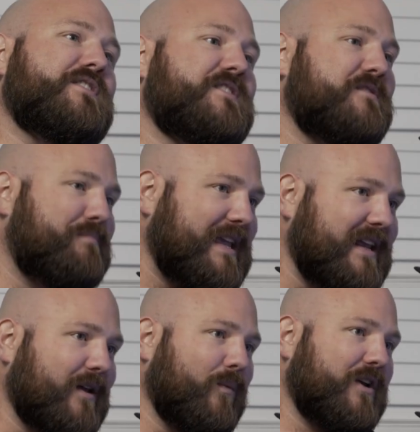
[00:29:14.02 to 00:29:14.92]

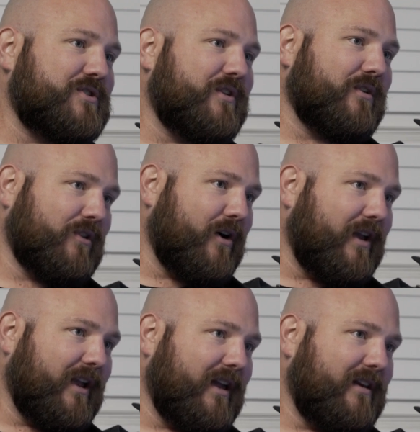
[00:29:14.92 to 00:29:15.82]
speed at which they're
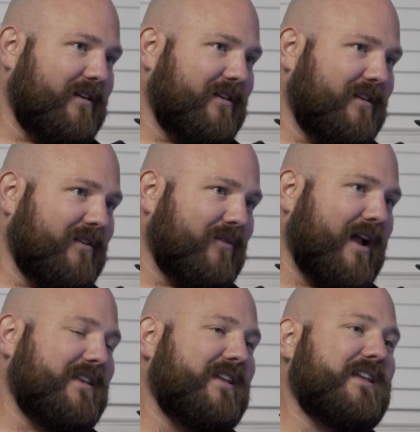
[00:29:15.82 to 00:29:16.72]
learning it, right?